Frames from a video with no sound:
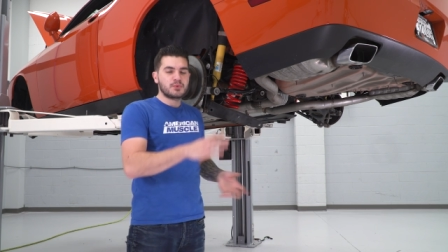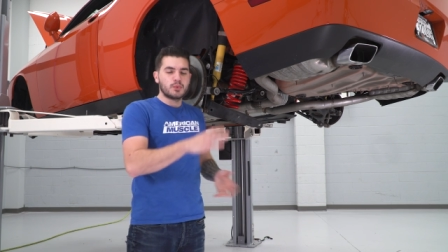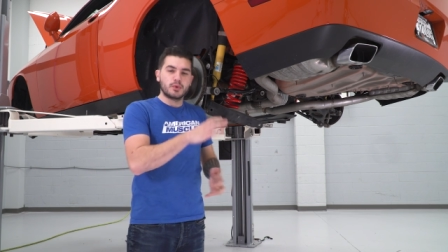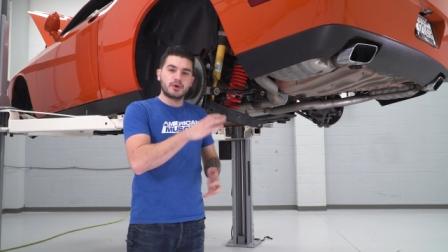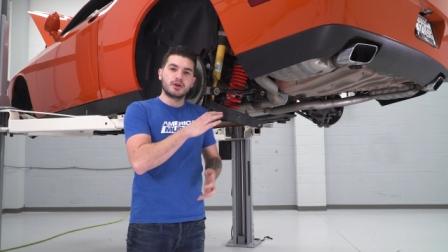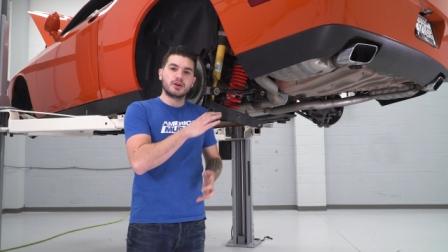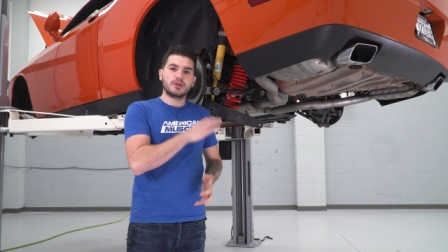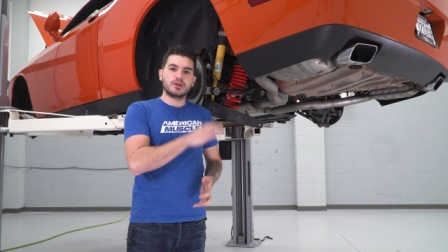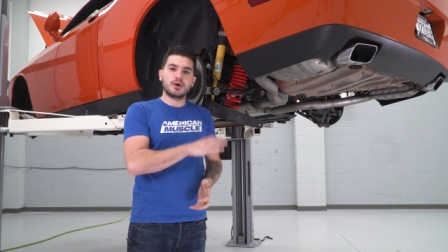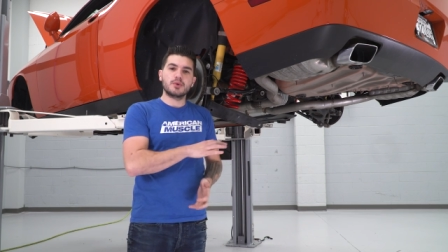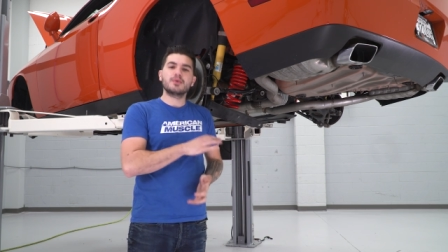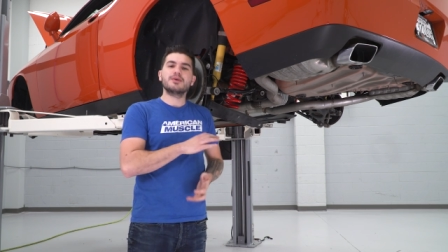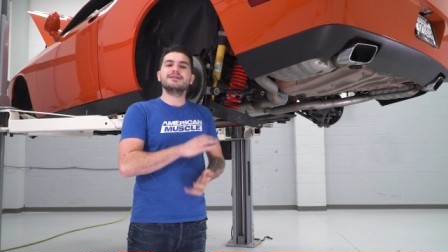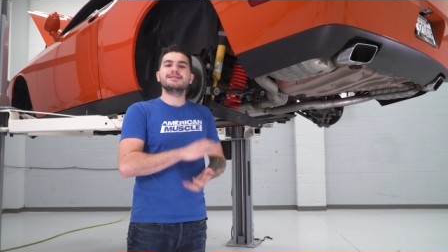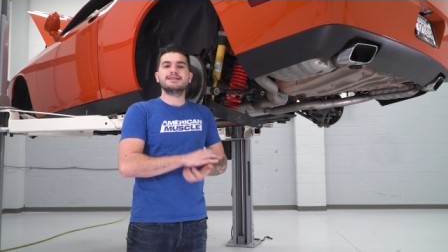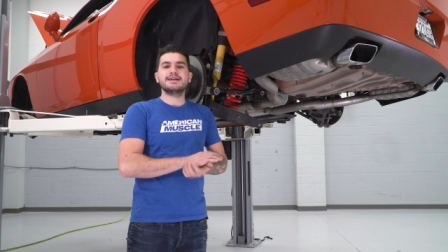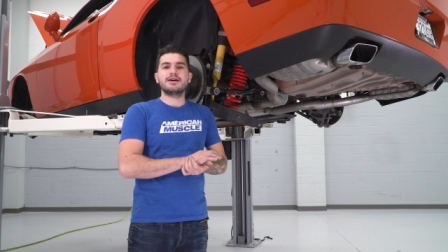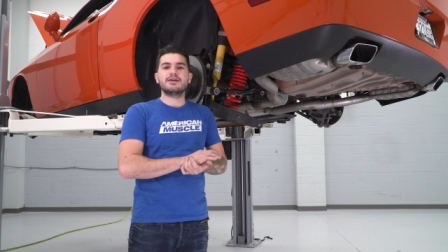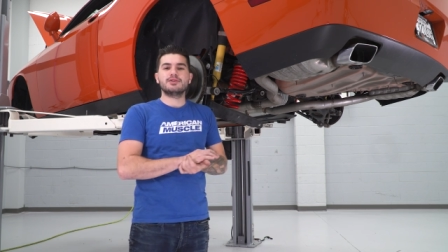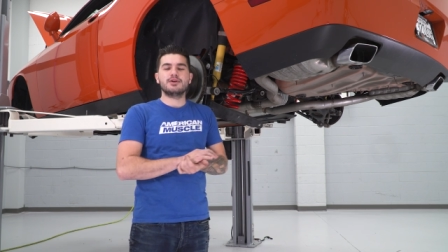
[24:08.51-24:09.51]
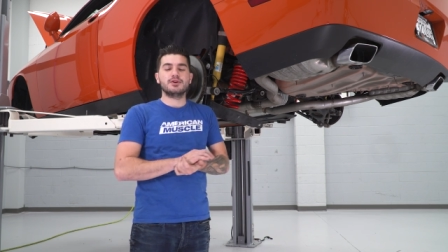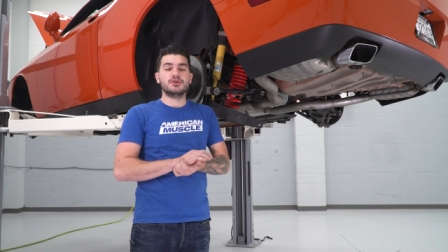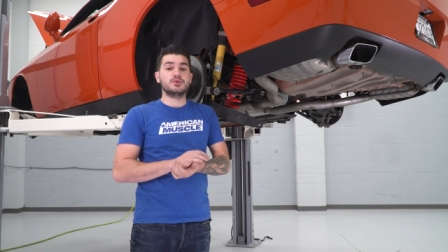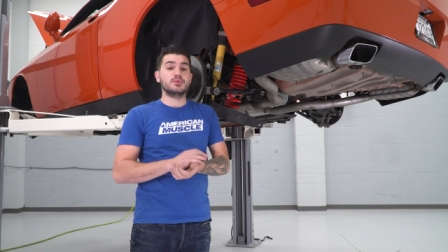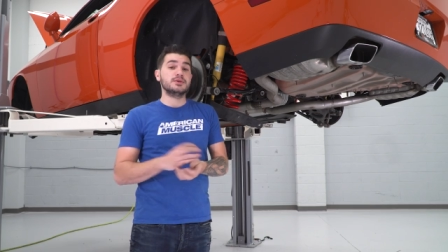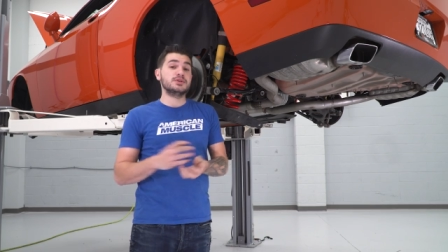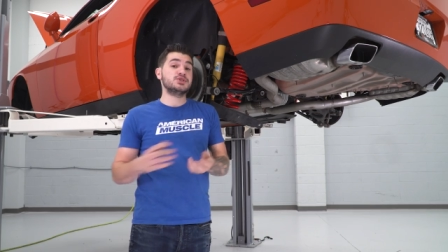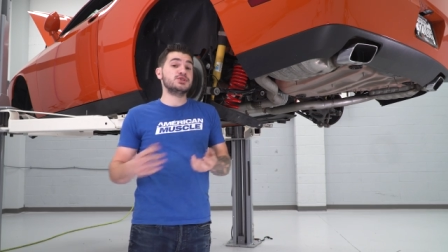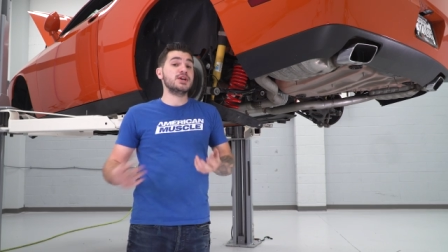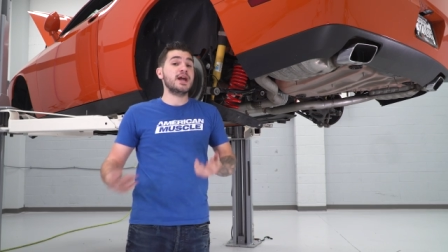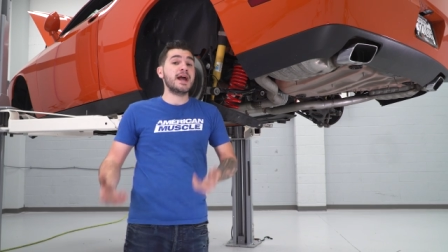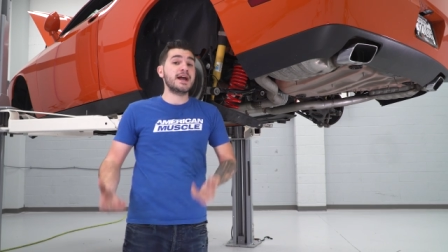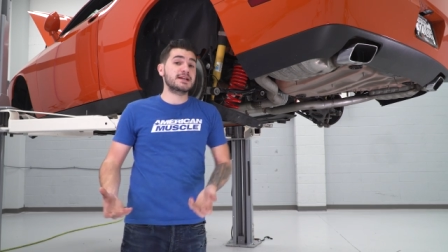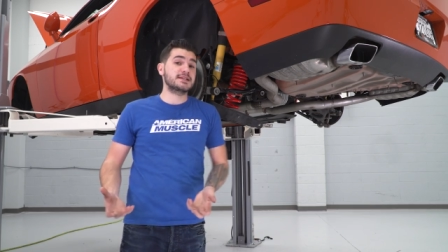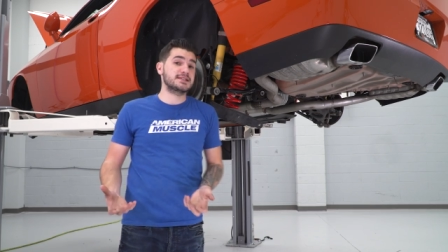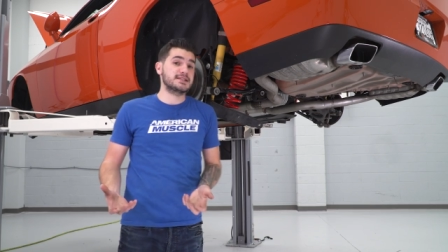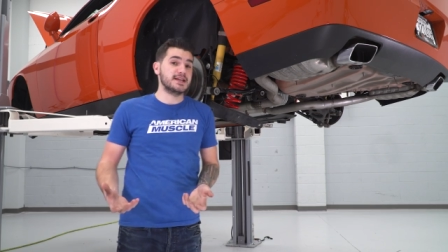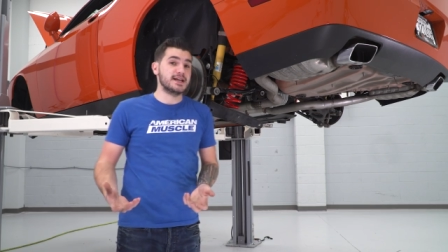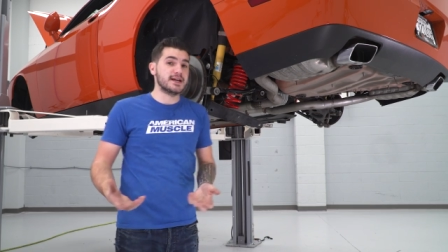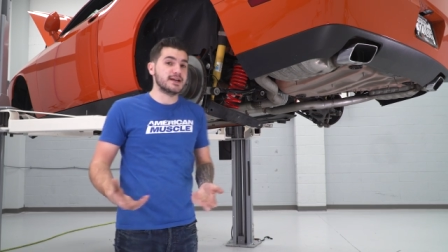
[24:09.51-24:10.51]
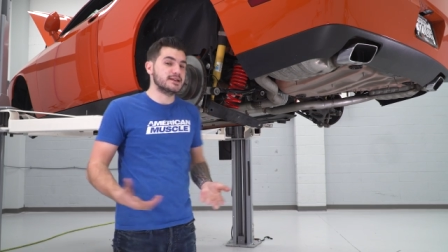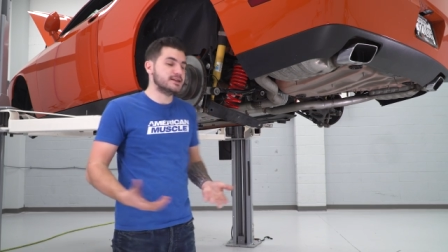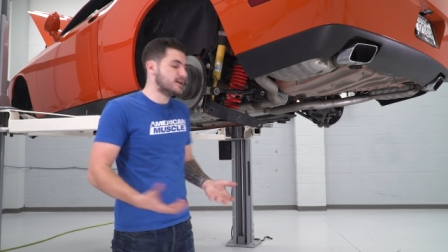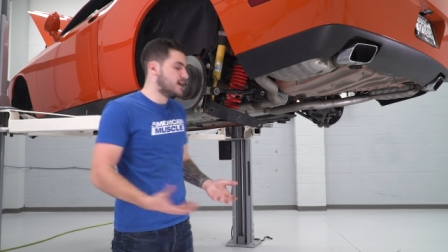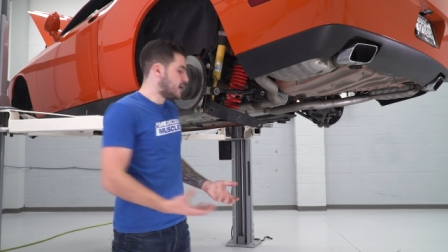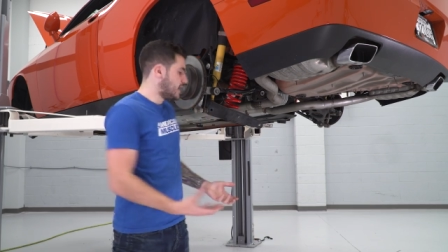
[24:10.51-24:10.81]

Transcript: We're gonna lower it down onto a jack stand.